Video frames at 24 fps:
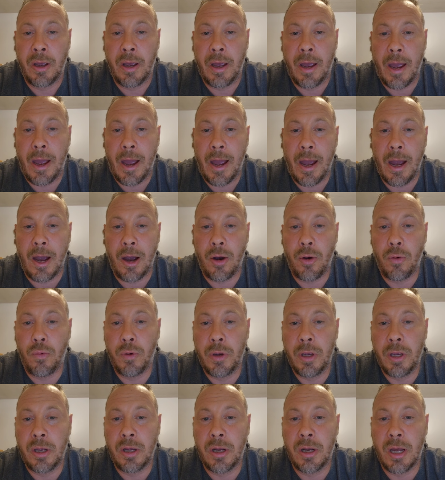how
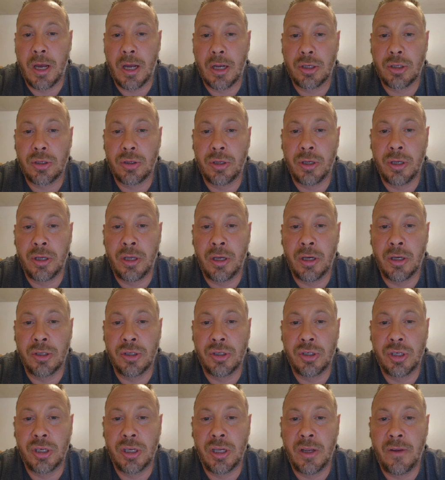we could actually
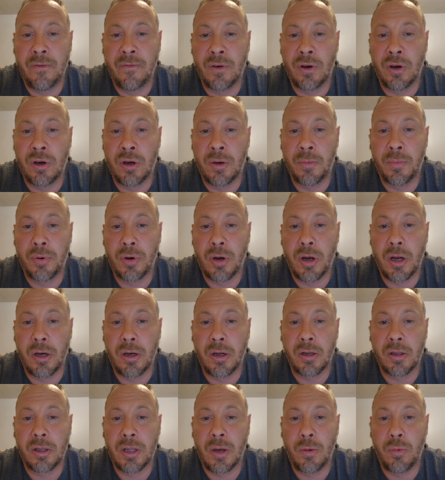achieve our
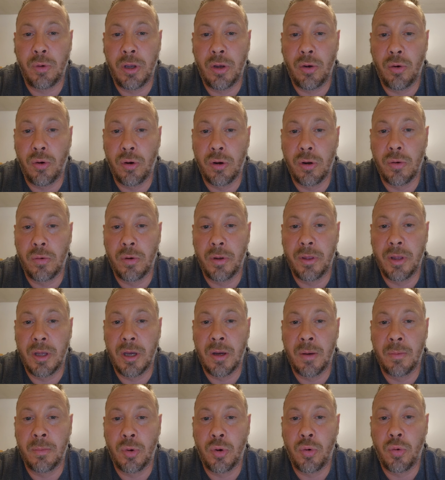product that we order with
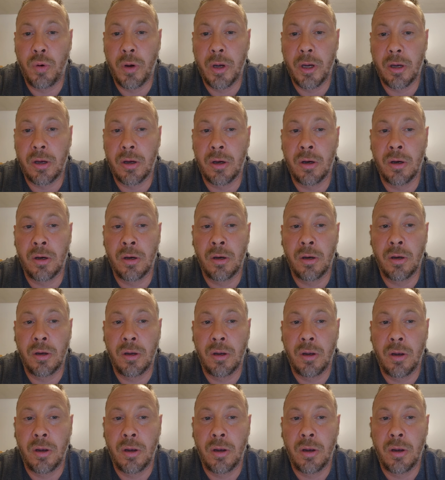them quicker